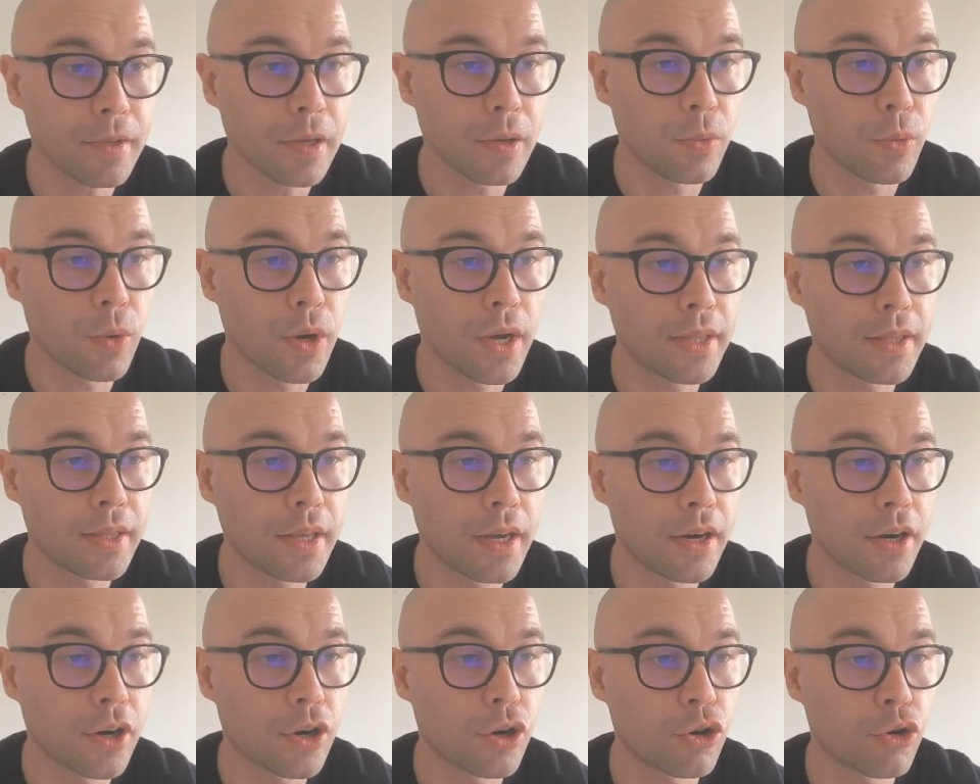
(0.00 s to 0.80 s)
What
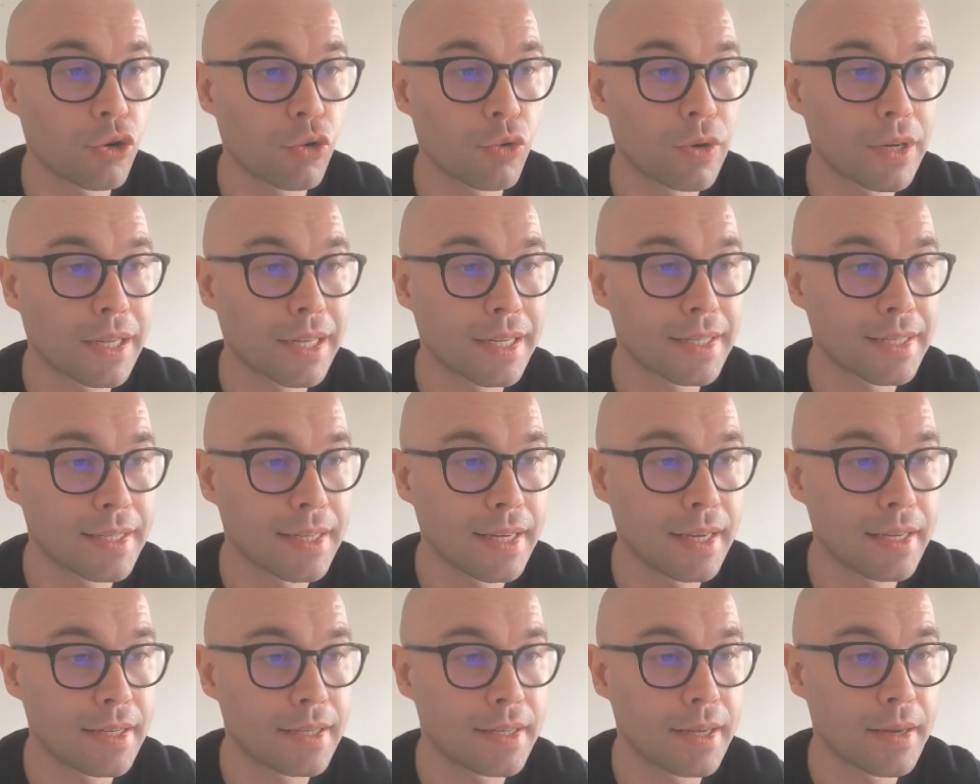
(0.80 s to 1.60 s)
are cru
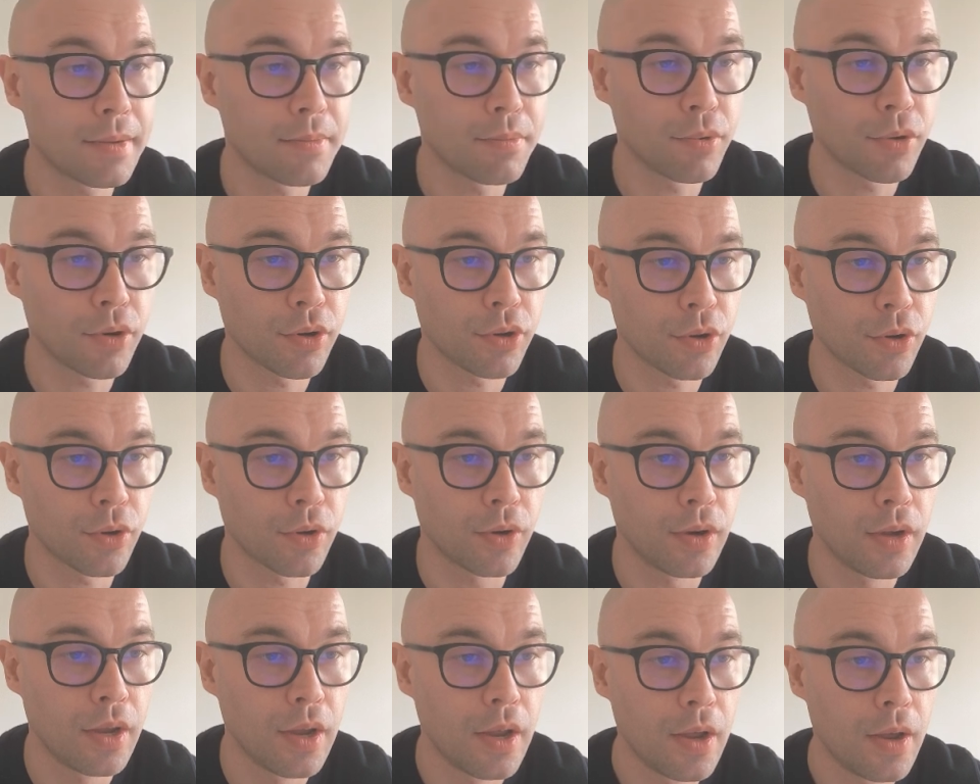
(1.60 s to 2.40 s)
classes in
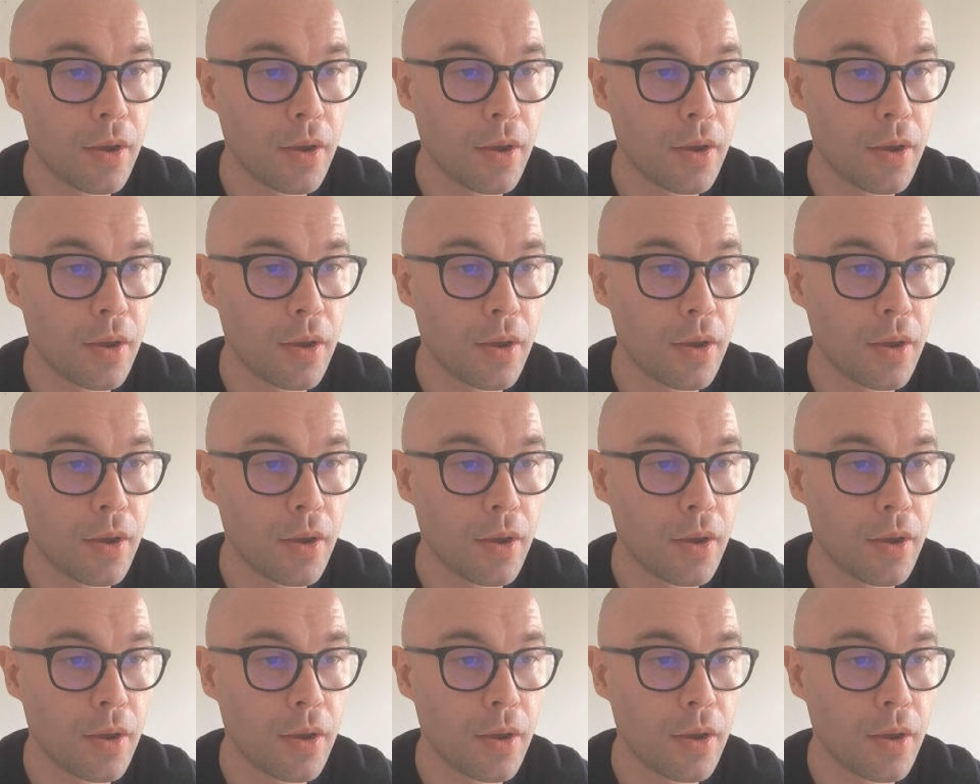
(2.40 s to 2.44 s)
Bordeaux?